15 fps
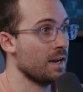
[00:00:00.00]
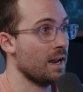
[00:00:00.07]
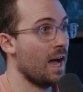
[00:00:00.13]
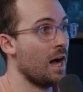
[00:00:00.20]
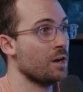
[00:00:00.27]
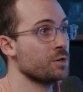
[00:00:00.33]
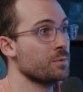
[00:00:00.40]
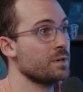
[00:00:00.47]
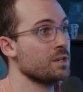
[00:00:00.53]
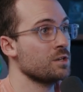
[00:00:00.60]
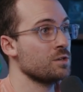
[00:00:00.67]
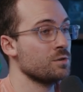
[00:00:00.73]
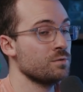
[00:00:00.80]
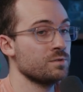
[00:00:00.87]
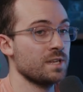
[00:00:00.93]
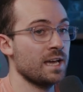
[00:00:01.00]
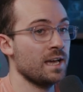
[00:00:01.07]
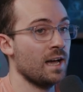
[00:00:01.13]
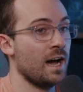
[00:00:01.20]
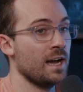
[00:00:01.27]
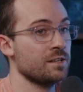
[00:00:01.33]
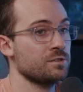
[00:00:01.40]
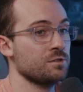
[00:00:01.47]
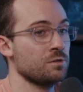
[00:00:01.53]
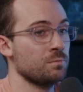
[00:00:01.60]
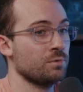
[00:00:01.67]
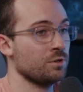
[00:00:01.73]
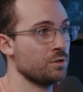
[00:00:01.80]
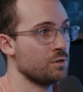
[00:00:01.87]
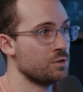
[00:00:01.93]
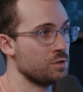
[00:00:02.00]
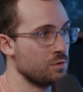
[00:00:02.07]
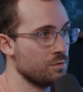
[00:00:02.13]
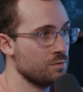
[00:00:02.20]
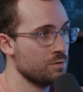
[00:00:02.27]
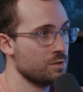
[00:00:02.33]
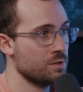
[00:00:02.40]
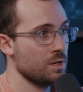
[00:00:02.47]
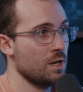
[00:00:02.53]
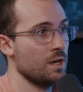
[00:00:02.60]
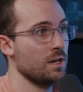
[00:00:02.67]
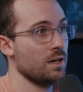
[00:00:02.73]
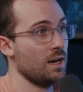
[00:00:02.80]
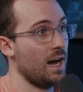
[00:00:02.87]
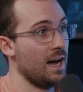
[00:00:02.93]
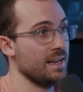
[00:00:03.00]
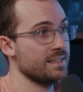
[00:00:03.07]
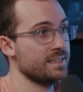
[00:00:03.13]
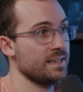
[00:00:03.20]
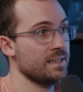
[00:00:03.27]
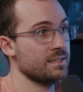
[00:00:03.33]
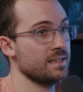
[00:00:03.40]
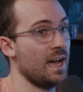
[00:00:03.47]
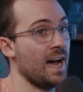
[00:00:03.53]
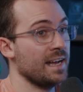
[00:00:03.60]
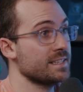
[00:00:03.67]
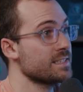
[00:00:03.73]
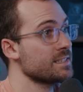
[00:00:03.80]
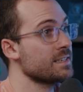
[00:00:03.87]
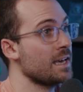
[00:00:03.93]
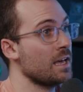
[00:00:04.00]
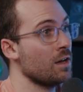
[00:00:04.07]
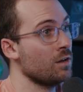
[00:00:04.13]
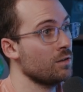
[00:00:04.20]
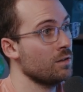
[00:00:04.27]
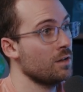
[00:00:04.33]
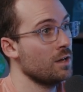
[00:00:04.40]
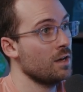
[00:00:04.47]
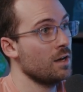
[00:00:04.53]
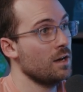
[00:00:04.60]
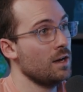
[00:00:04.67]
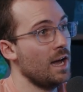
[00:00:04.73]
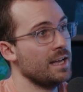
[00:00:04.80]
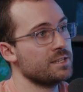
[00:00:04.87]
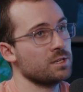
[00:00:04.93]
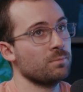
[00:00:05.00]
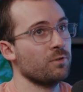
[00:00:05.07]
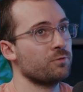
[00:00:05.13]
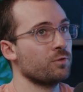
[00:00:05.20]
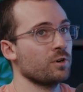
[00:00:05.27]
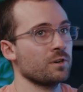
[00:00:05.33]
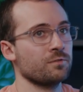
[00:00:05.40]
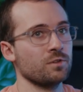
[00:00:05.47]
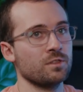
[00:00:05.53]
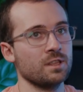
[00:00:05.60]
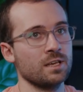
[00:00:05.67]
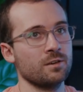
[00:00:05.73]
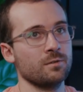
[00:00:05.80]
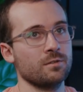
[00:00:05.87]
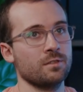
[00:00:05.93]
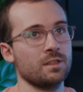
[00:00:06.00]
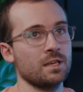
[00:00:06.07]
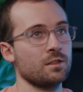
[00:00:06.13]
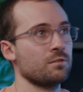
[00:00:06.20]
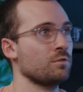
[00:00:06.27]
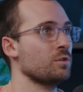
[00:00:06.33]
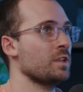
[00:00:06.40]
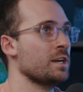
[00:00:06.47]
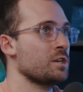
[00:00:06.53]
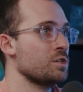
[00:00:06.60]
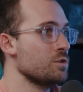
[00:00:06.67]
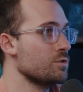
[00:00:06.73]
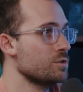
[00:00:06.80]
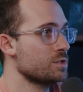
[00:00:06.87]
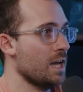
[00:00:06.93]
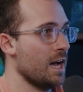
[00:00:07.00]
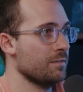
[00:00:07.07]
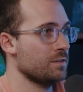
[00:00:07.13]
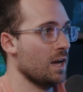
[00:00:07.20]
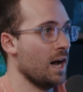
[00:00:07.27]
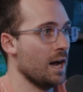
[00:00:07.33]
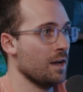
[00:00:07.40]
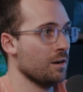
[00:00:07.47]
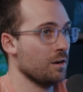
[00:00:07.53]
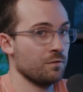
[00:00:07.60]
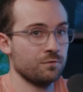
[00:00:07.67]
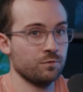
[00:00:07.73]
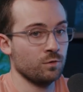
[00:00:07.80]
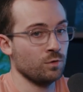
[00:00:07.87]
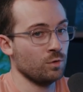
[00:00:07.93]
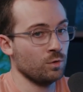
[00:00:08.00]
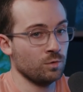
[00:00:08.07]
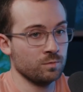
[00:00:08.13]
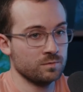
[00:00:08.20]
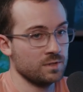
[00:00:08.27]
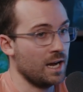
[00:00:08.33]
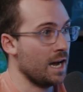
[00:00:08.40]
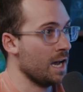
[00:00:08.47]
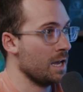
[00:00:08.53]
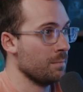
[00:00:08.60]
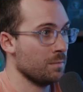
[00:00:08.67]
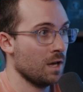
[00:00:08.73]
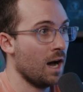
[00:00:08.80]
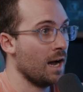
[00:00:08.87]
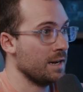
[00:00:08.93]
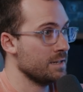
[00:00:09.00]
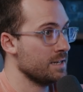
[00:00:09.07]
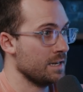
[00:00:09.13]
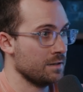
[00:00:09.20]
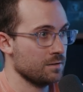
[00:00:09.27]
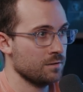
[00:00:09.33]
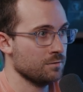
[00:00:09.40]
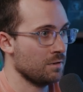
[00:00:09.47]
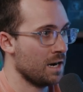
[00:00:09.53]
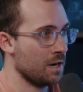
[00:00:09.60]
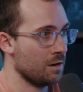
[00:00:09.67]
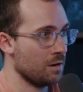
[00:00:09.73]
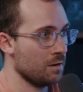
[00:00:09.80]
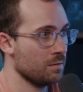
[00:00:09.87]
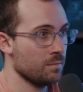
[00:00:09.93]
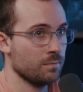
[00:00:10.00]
right? How do we use AI to produce content at scale? And so before, if you think through, like, you used to have to hire a full-time content writer.